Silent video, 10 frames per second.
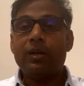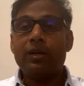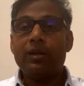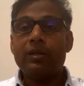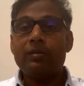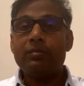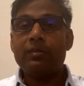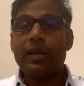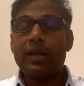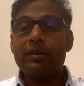
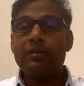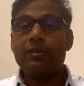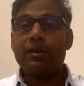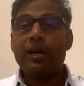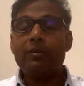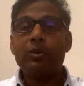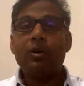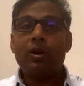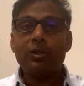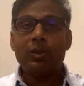And I would
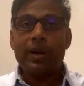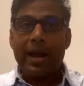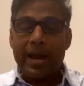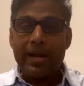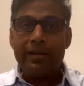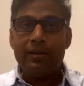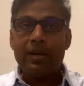also add,